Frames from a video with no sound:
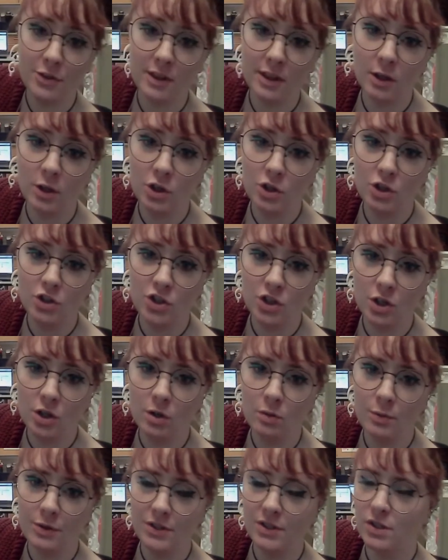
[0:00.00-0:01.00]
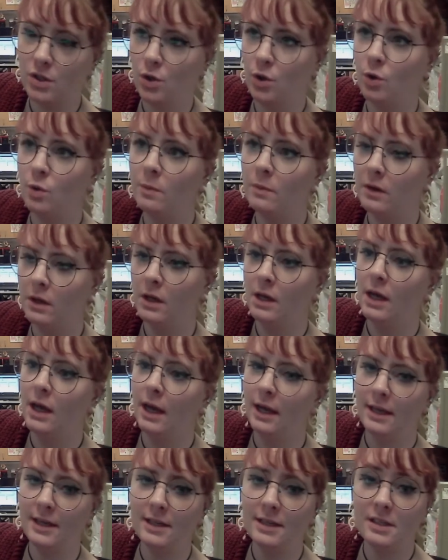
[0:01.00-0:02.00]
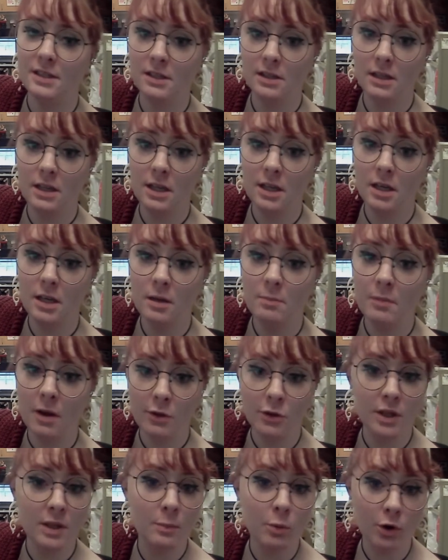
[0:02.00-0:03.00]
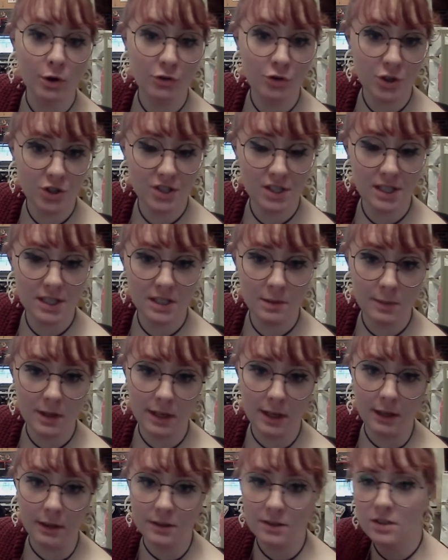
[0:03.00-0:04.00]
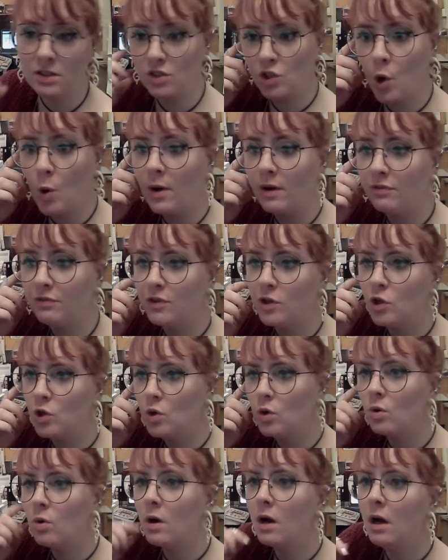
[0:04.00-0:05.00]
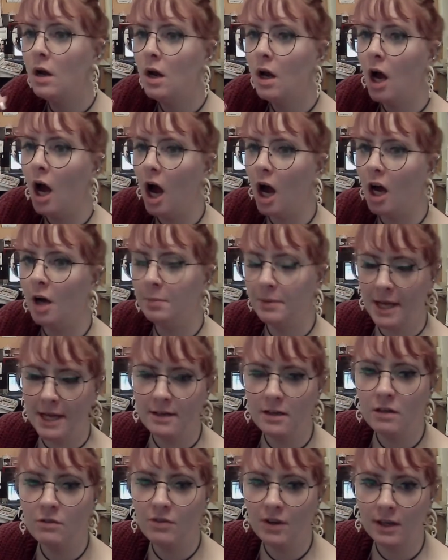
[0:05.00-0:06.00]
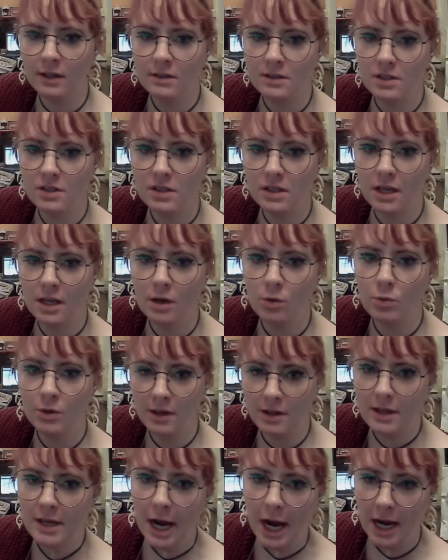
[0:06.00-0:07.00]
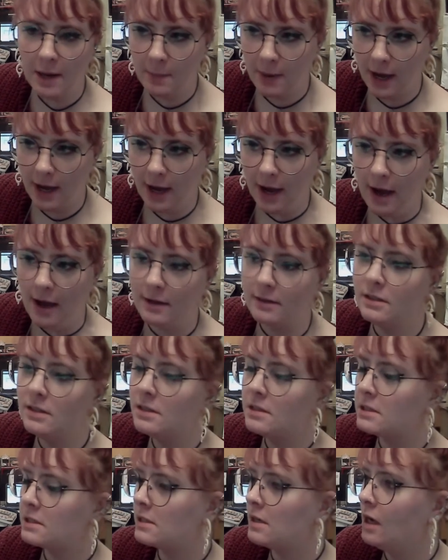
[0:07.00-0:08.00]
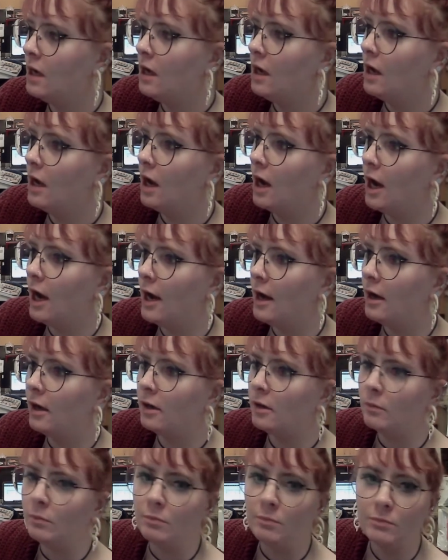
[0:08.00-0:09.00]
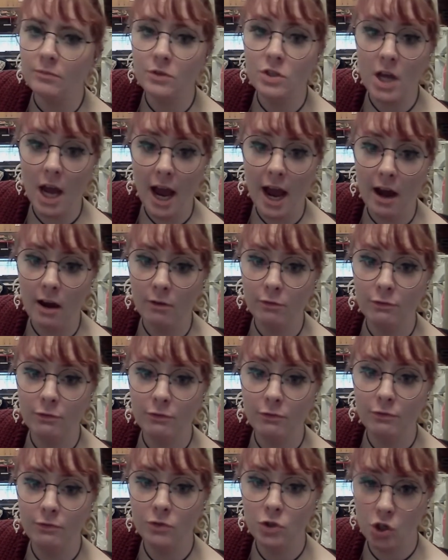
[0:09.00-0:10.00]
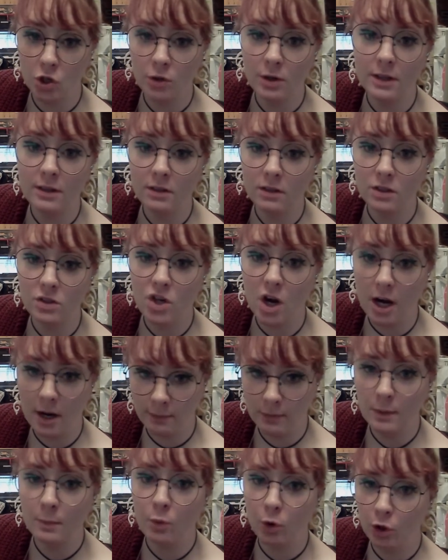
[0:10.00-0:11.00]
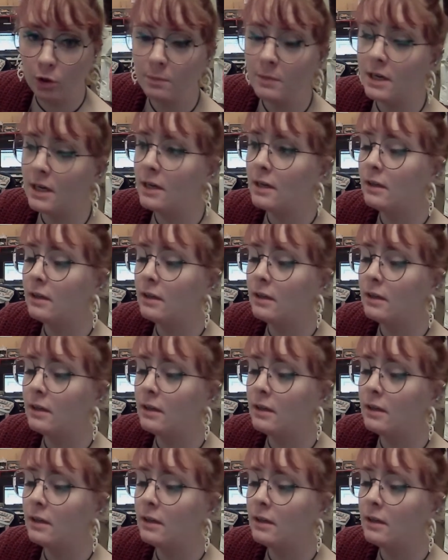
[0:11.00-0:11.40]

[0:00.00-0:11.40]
you could do with Zoom is the monthly Board of Trustees meetings. So if you plan in advance to get one of the iPads to have during the time the board meeting